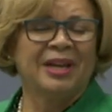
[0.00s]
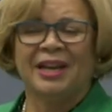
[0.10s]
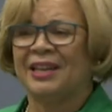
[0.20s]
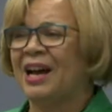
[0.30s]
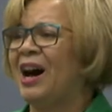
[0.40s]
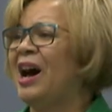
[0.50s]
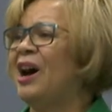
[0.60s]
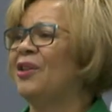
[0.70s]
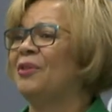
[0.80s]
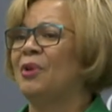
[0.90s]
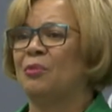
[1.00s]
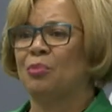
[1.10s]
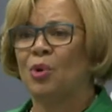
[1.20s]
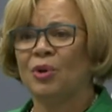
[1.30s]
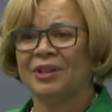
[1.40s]
and how
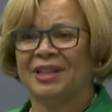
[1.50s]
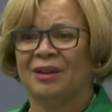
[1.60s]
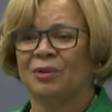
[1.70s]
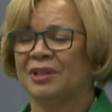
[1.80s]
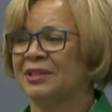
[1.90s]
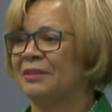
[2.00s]
important that was,